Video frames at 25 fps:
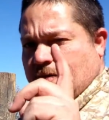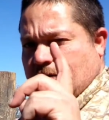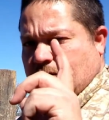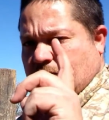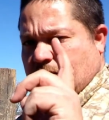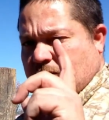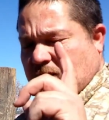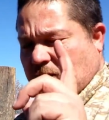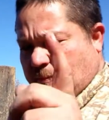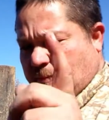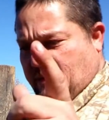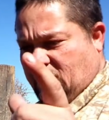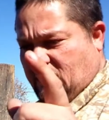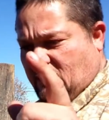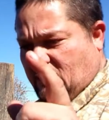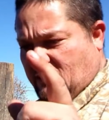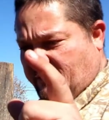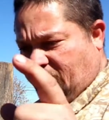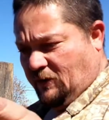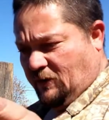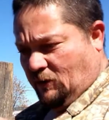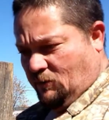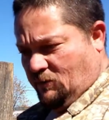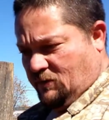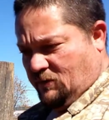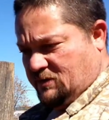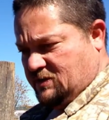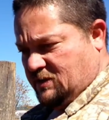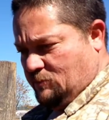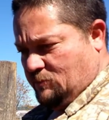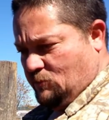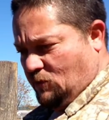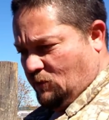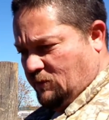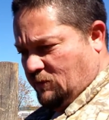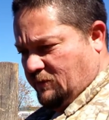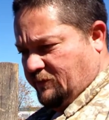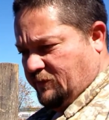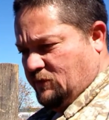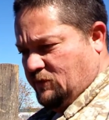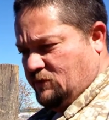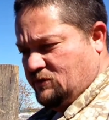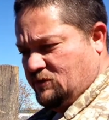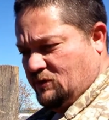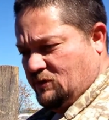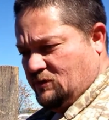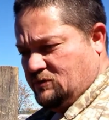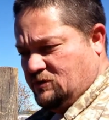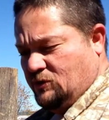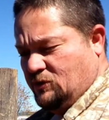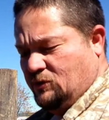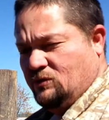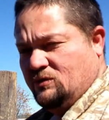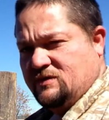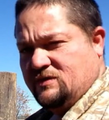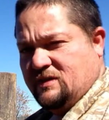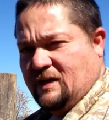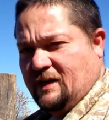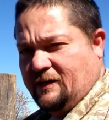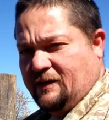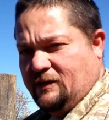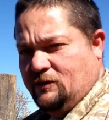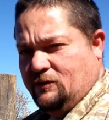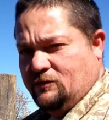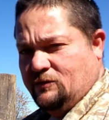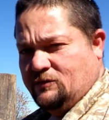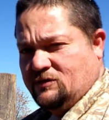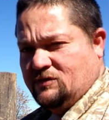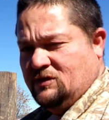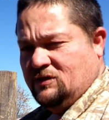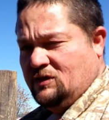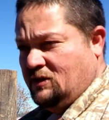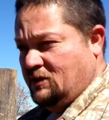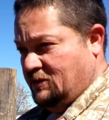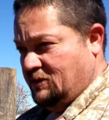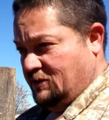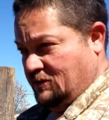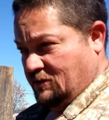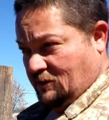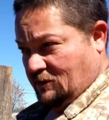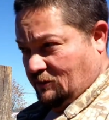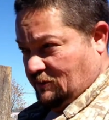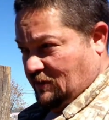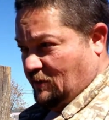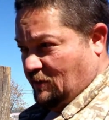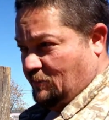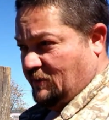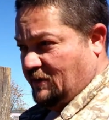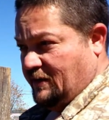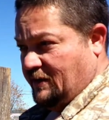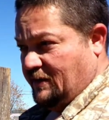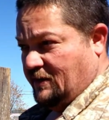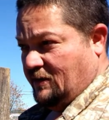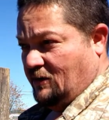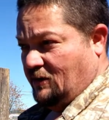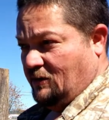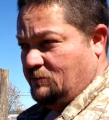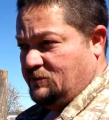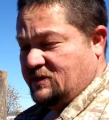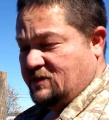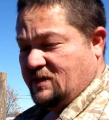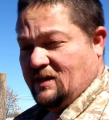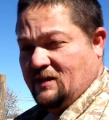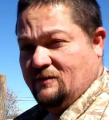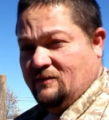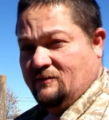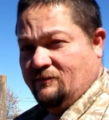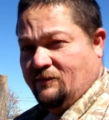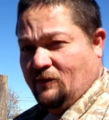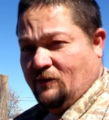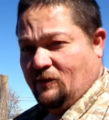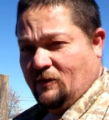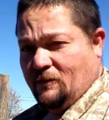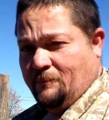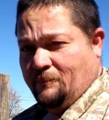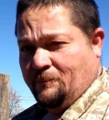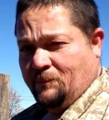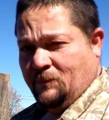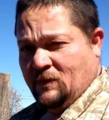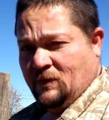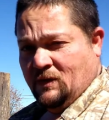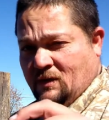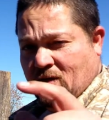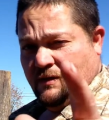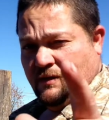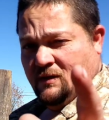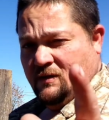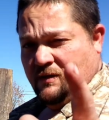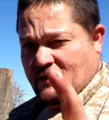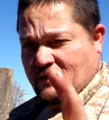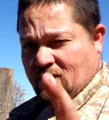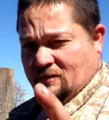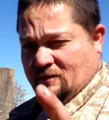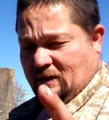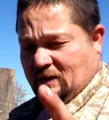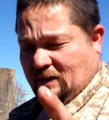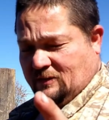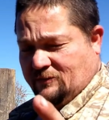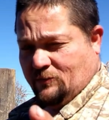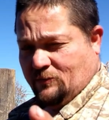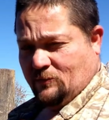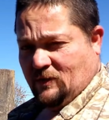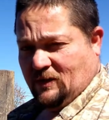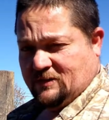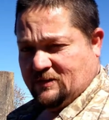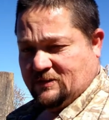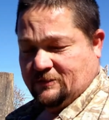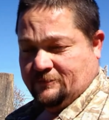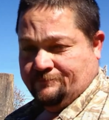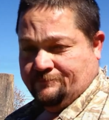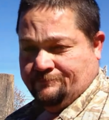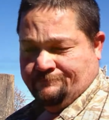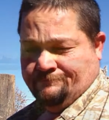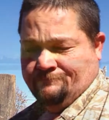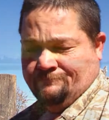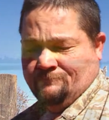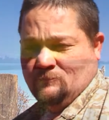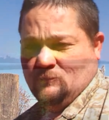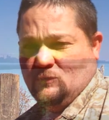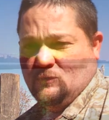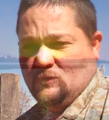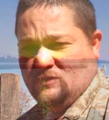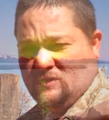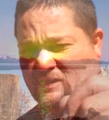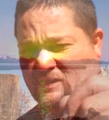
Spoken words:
Let me know if y'all want to see more reviews on tools that I use around my homestead and farm. Thanks for watching. We'll see